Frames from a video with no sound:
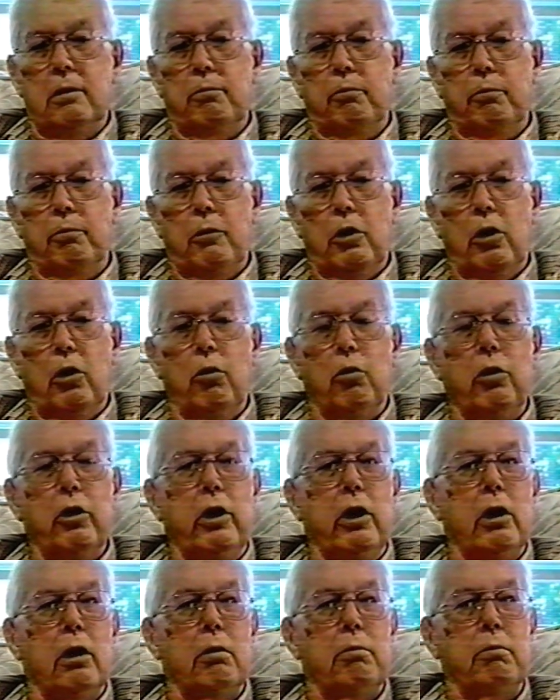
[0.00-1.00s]
lowered
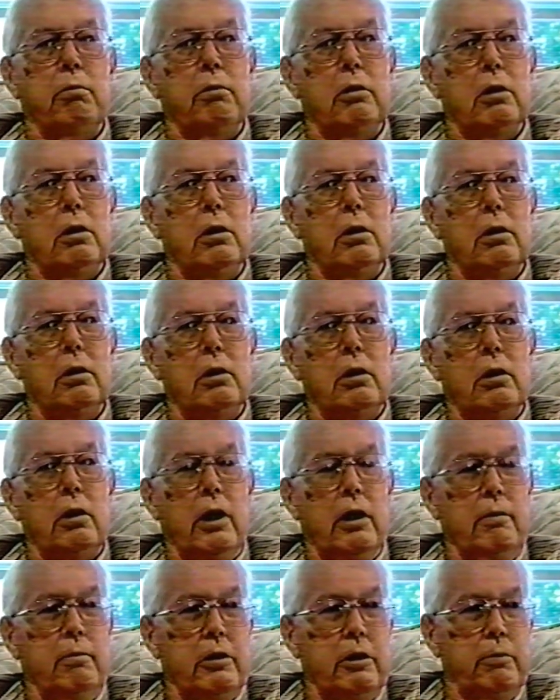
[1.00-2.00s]
their
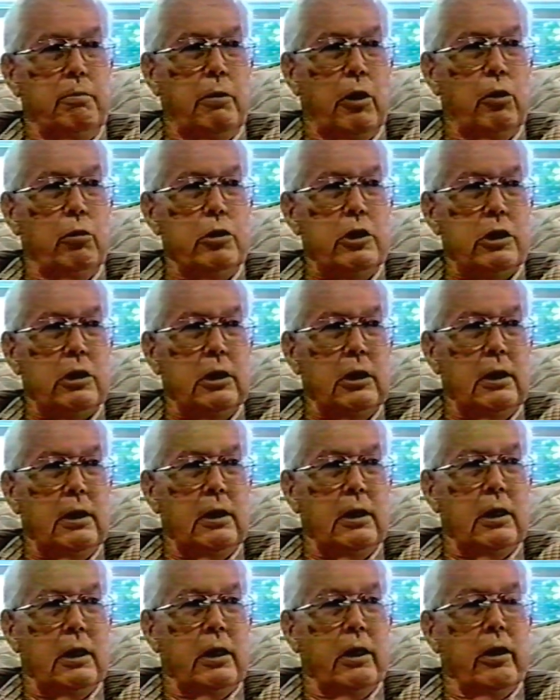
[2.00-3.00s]
Liberty boats
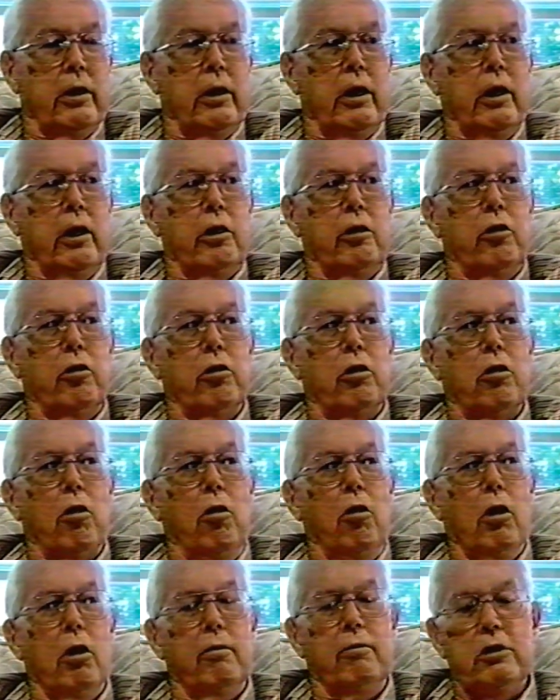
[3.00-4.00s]
and took all
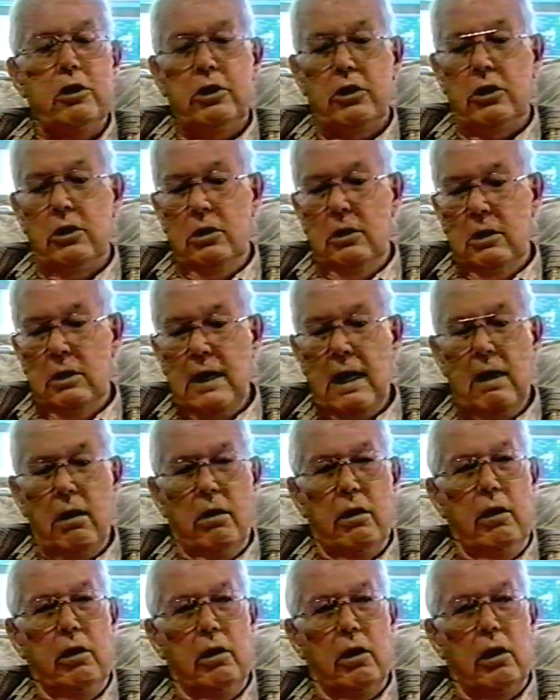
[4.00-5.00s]
of us down
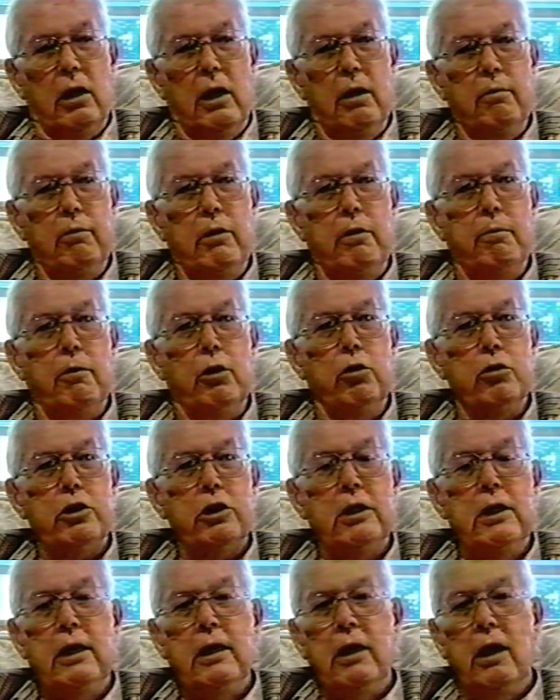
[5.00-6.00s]
into the Liberty boats,
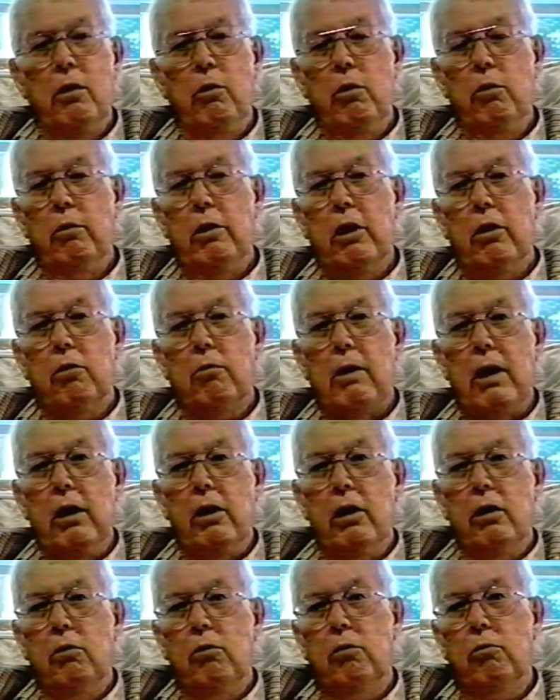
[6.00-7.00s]
and we went around
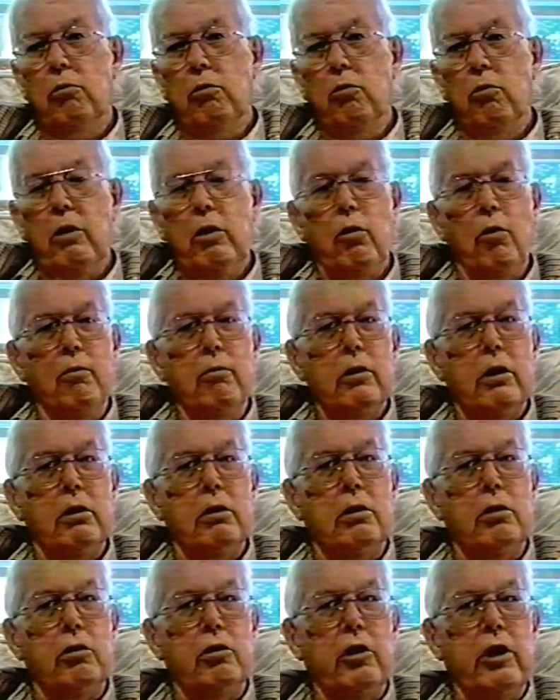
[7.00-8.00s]
and went over
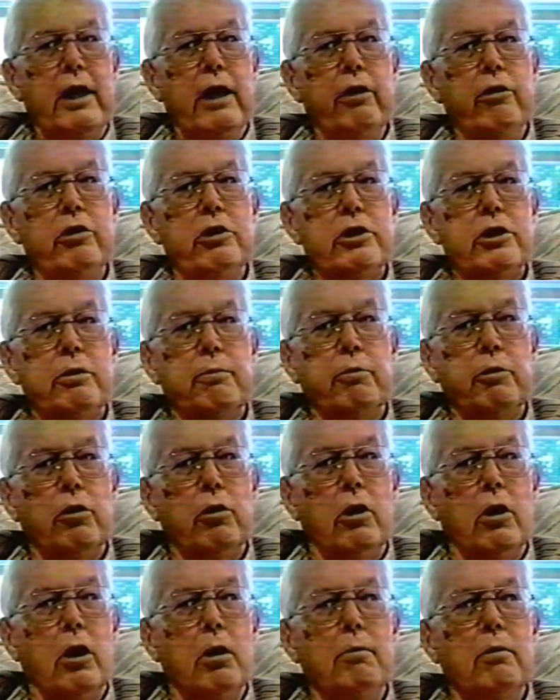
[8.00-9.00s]
the entrance to Pearl
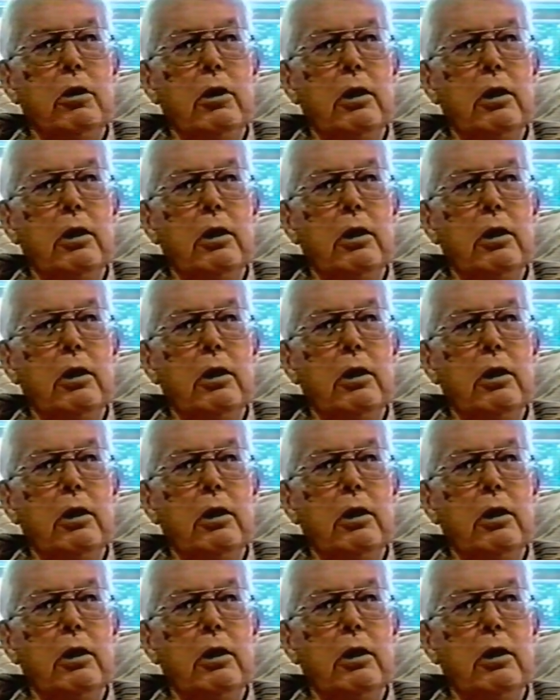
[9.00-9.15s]
Harbor,